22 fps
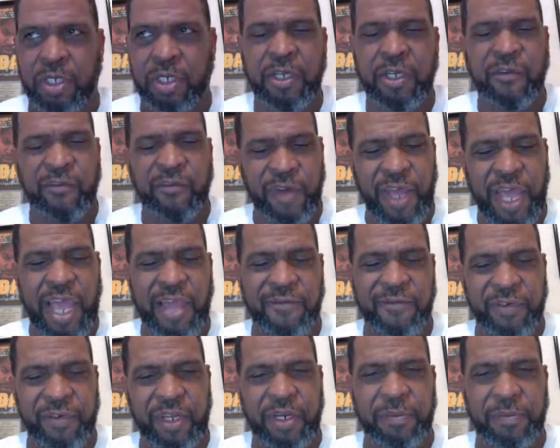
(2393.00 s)
for
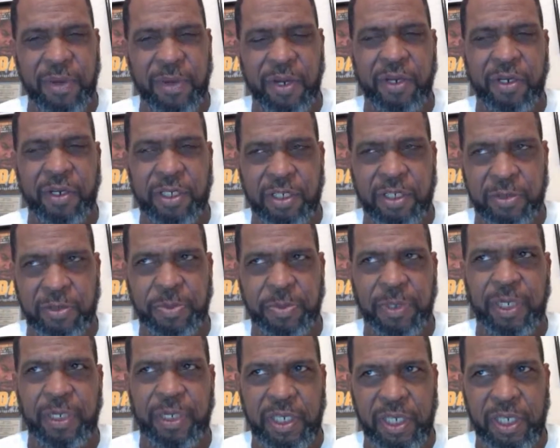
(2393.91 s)
African Americans
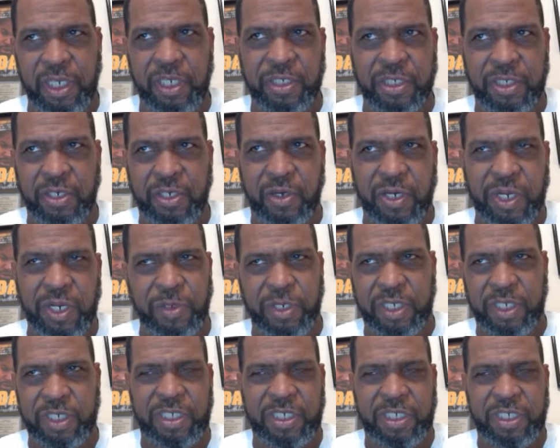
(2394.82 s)
many years ago. They were
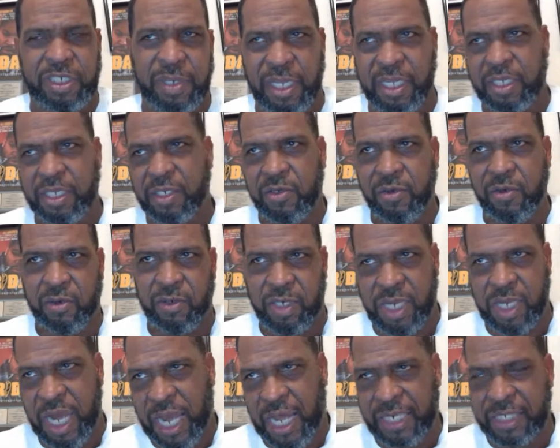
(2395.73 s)
intimidated to go to
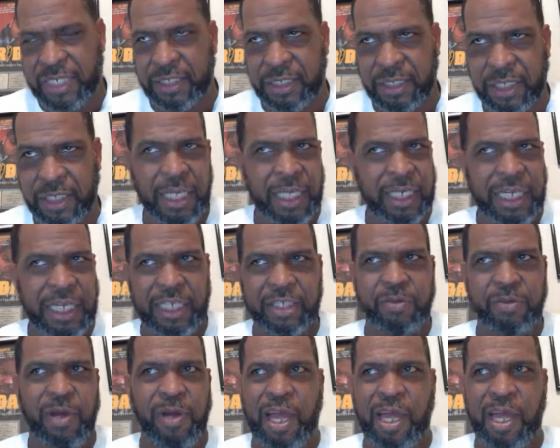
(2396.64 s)
college.
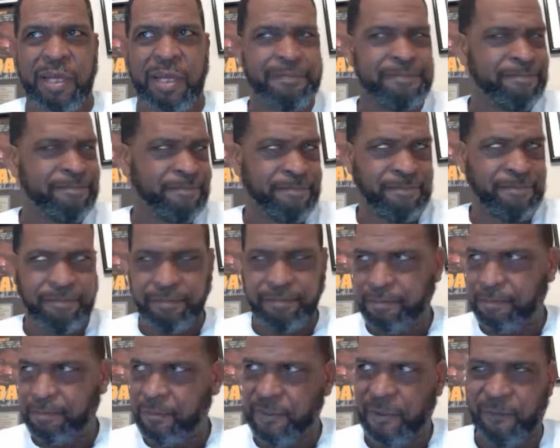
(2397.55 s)
That's why
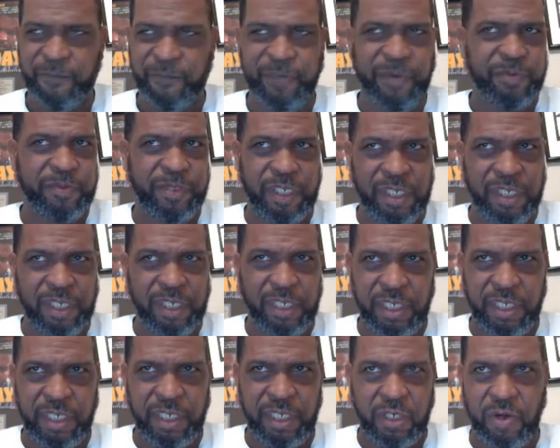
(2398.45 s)
15
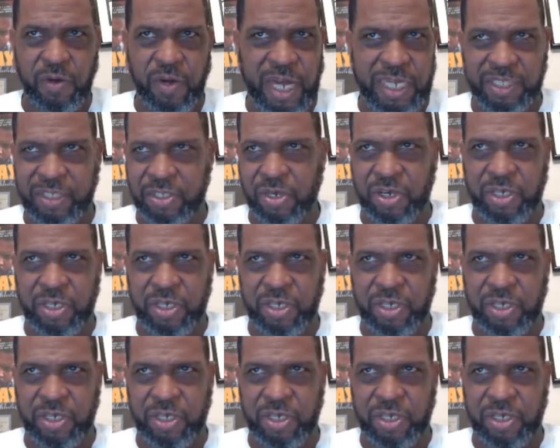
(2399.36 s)
years ago, I started